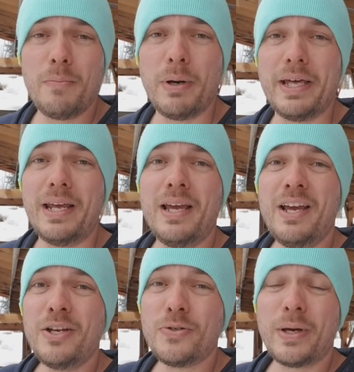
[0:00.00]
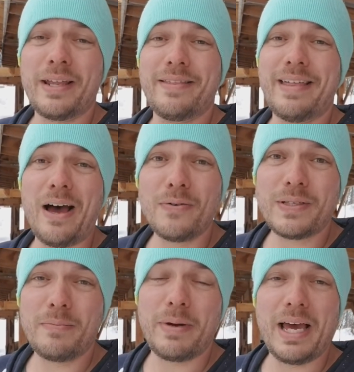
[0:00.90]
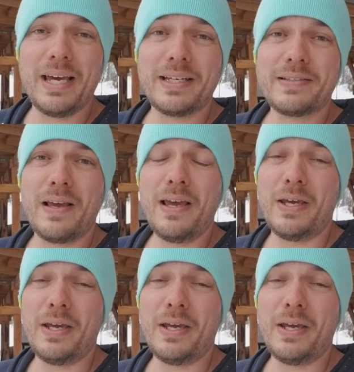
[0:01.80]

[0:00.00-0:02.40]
but doing a thousand bags